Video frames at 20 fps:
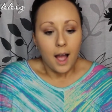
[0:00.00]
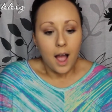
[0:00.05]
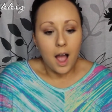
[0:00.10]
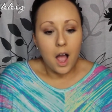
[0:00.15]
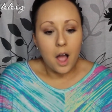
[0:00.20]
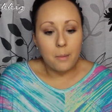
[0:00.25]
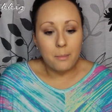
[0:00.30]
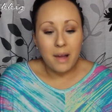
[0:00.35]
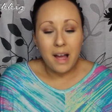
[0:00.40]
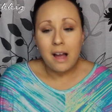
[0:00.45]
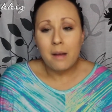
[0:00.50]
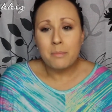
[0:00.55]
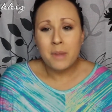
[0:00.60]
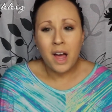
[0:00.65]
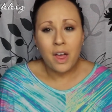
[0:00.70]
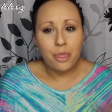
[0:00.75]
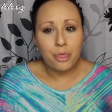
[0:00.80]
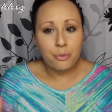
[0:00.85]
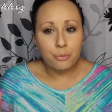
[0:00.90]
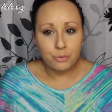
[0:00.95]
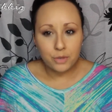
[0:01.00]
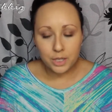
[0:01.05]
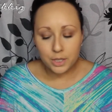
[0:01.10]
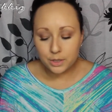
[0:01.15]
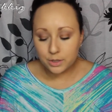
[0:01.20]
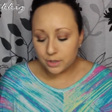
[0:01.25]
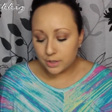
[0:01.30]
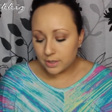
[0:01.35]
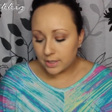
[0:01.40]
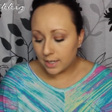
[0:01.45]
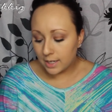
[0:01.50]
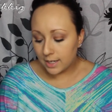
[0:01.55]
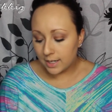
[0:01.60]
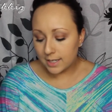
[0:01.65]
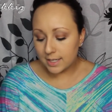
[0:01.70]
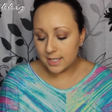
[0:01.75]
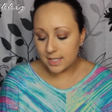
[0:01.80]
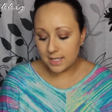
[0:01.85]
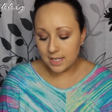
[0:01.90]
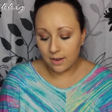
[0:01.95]
um, I'm not thrilled.
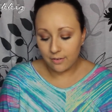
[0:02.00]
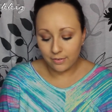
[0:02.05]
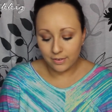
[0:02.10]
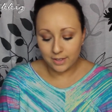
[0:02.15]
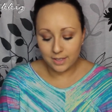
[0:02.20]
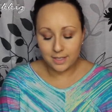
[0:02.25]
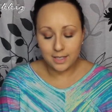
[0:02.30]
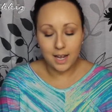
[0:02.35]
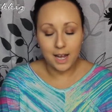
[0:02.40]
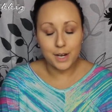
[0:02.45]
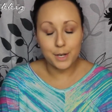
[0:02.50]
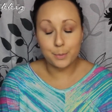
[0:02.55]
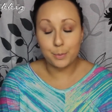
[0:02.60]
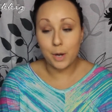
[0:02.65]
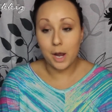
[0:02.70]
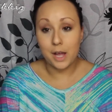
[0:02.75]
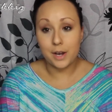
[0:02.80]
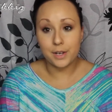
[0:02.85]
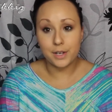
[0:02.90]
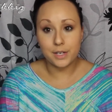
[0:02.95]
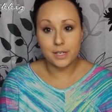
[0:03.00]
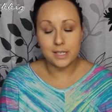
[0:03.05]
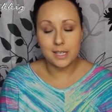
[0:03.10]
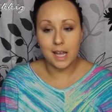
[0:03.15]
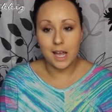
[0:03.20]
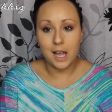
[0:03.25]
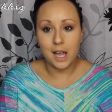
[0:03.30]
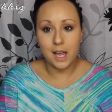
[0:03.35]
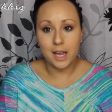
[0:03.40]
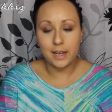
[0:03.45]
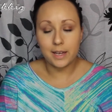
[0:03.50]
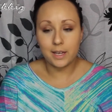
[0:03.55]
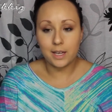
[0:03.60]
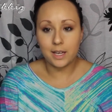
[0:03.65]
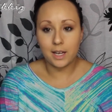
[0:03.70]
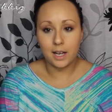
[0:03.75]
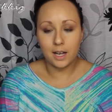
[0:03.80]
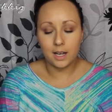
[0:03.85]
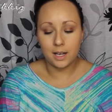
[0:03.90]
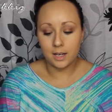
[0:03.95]
It's definitely not a product
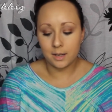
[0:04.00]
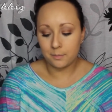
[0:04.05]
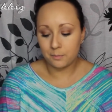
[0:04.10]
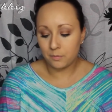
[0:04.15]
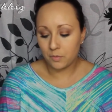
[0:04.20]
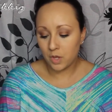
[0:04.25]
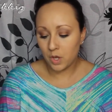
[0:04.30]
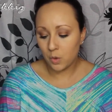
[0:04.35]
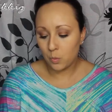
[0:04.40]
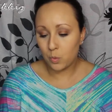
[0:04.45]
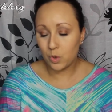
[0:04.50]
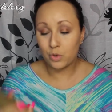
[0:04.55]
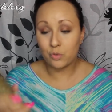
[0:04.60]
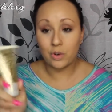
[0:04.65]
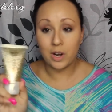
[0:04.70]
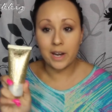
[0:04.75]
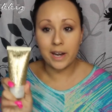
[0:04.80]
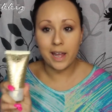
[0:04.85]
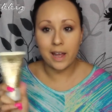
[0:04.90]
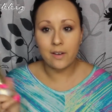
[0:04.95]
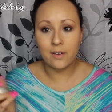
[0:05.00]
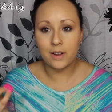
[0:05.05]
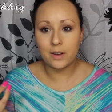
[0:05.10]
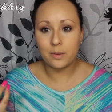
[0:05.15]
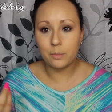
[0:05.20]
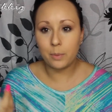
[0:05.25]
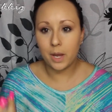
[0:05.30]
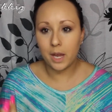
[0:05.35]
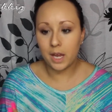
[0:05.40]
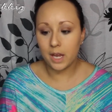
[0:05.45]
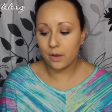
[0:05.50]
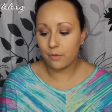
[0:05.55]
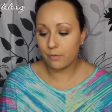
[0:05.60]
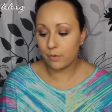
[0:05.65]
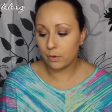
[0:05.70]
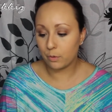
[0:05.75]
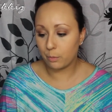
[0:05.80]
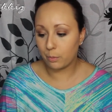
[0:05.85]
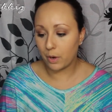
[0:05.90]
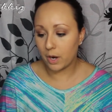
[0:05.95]
I um, would run out and pay
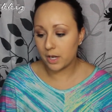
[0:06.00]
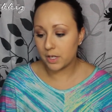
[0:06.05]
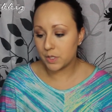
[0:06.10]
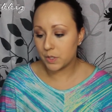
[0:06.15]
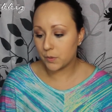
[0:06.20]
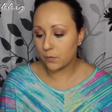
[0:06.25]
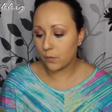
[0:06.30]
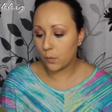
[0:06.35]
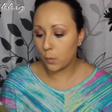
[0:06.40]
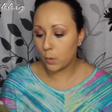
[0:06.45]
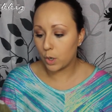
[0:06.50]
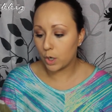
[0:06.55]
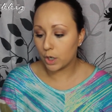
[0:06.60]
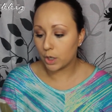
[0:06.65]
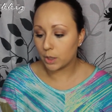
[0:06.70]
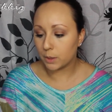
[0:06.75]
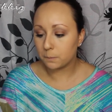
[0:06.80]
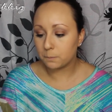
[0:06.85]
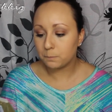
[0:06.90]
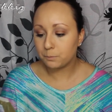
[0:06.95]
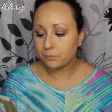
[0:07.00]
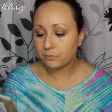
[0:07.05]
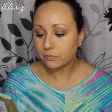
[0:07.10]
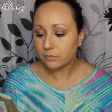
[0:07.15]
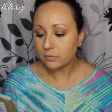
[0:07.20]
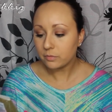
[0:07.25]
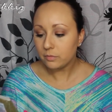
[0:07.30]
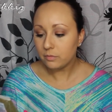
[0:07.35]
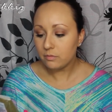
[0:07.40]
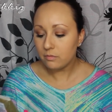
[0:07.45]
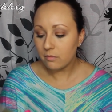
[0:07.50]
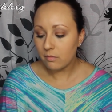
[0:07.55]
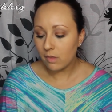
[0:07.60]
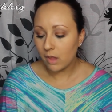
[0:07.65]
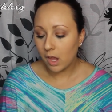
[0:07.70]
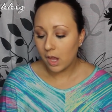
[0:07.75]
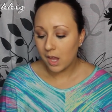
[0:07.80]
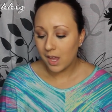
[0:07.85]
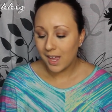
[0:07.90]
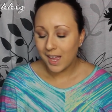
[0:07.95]
full price for.
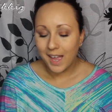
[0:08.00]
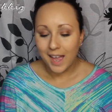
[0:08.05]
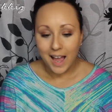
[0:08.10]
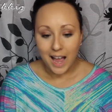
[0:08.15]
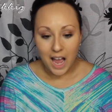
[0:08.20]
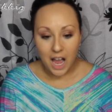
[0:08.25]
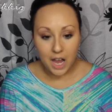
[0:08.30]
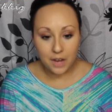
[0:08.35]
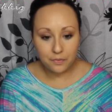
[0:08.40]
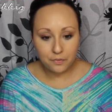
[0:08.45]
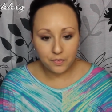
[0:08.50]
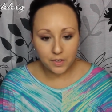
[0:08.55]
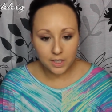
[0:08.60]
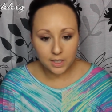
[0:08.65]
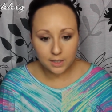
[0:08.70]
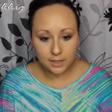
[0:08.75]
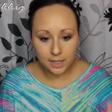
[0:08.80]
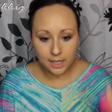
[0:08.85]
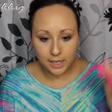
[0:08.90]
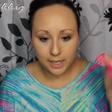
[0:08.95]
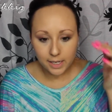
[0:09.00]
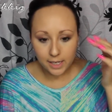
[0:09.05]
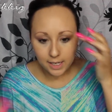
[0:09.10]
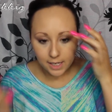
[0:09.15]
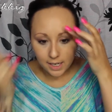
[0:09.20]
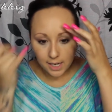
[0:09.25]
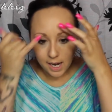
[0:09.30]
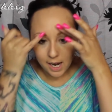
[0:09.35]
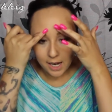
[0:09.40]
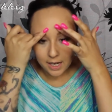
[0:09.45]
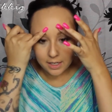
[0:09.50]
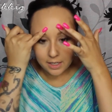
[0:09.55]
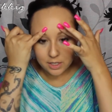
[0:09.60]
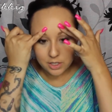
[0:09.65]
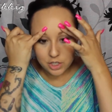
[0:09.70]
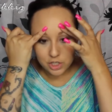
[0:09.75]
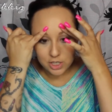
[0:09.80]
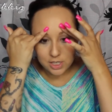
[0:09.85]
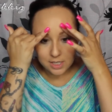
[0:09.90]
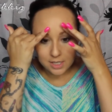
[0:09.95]
I feel like it kind
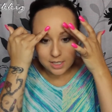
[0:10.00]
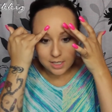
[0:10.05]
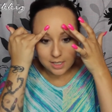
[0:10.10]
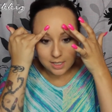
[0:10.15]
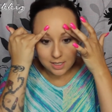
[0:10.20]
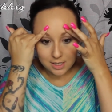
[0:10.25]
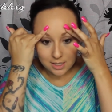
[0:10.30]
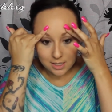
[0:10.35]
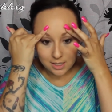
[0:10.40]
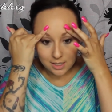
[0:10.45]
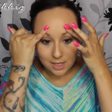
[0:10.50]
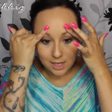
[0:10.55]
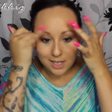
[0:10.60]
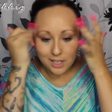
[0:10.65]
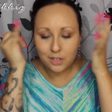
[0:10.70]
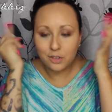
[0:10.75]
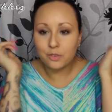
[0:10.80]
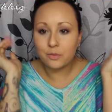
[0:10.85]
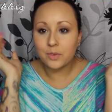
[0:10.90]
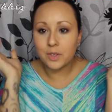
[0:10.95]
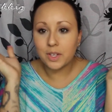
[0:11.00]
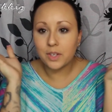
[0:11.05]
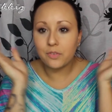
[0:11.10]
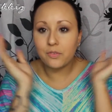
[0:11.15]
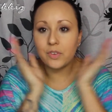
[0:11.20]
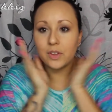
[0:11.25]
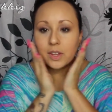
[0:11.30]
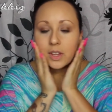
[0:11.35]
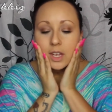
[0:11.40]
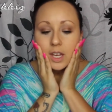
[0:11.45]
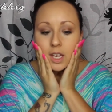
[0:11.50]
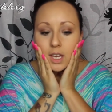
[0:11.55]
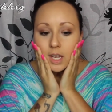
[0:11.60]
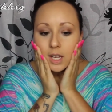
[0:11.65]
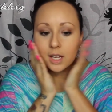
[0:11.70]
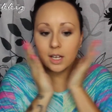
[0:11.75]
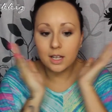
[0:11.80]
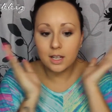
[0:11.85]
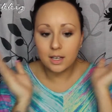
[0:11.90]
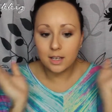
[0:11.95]
of just, I don't really feel like
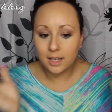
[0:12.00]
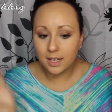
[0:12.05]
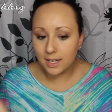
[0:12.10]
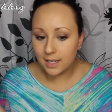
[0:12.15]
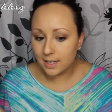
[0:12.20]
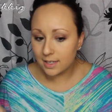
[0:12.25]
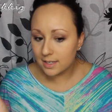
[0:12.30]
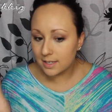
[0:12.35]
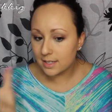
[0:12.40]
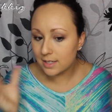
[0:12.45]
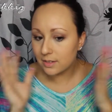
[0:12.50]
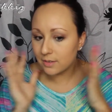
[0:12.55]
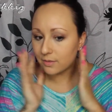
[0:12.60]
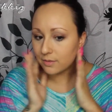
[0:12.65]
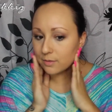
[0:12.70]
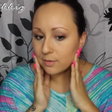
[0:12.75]
it, it